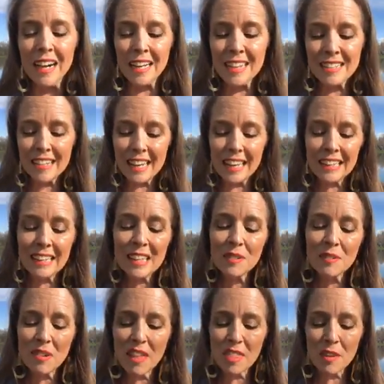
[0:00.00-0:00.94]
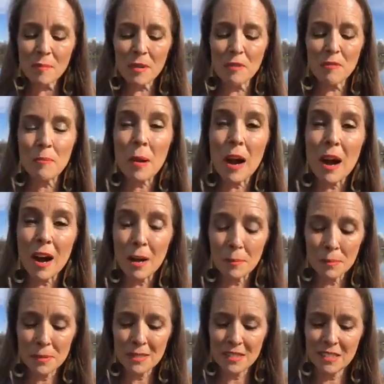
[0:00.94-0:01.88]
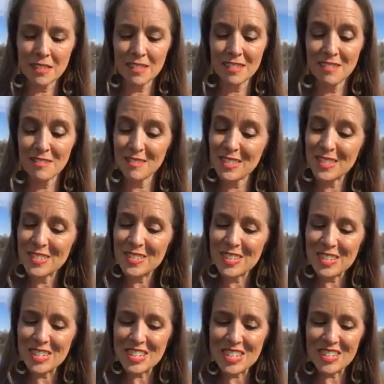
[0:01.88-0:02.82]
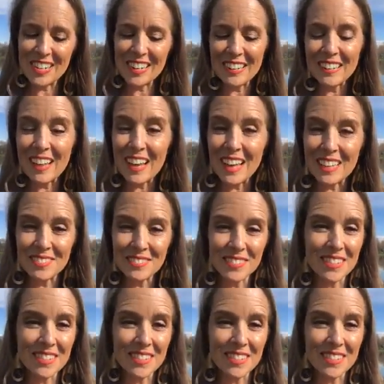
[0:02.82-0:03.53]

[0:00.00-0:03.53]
A daily rhythm of pops will nurture a life